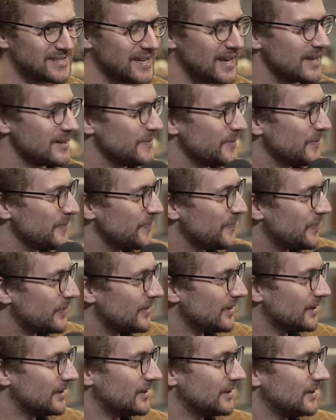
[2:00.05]

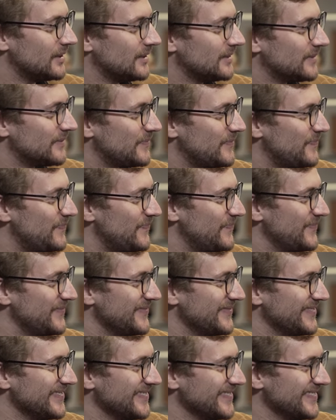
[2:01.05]

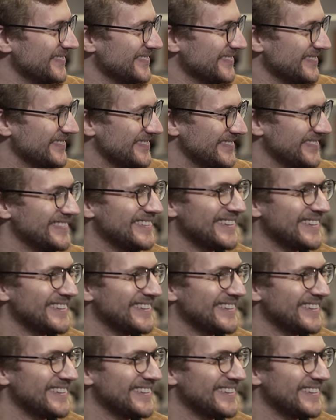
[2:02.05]
(silent)